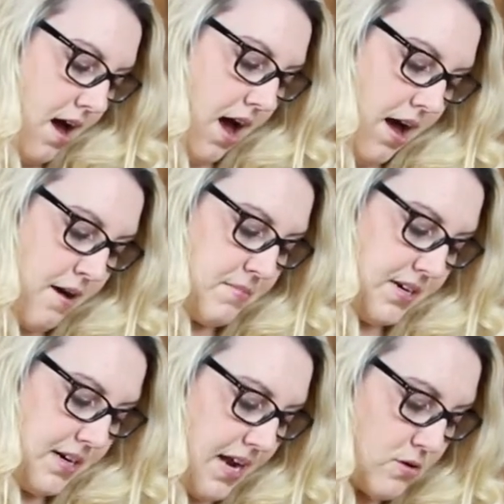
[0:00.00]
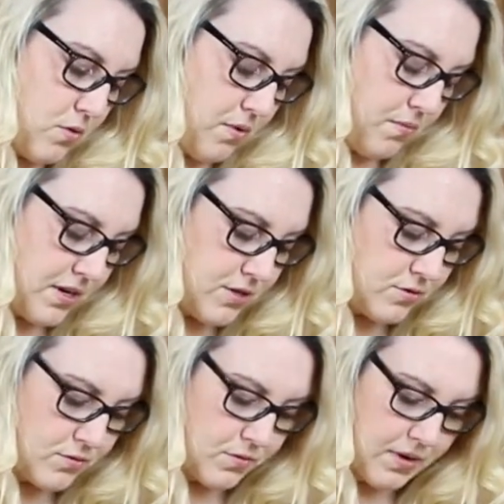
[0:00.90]
Next what we wanna do
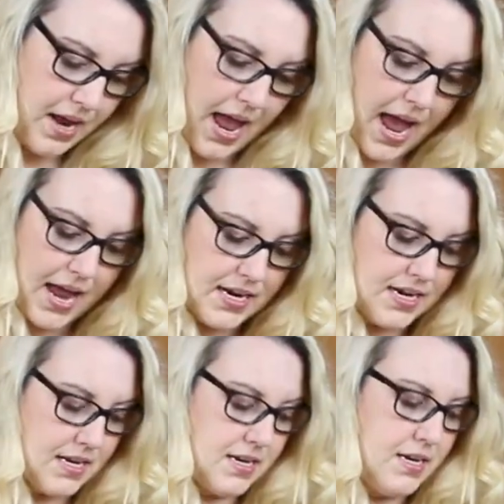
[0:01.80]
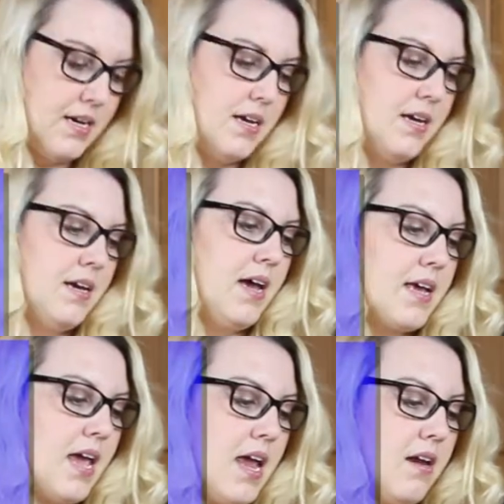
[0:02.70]
is we wanna add in a
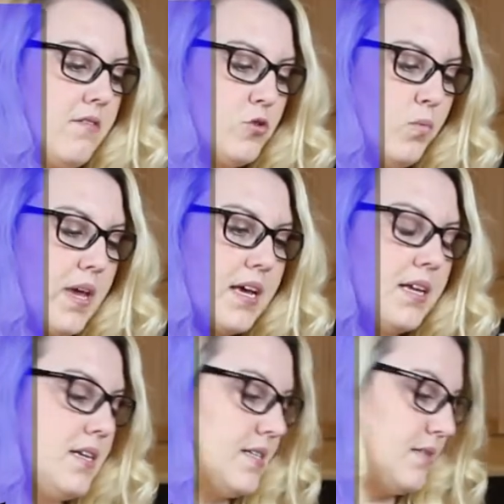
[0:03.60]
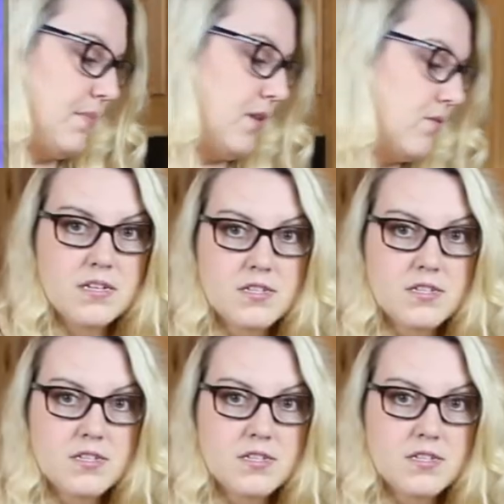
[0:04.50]
can of sweetened condensed milk.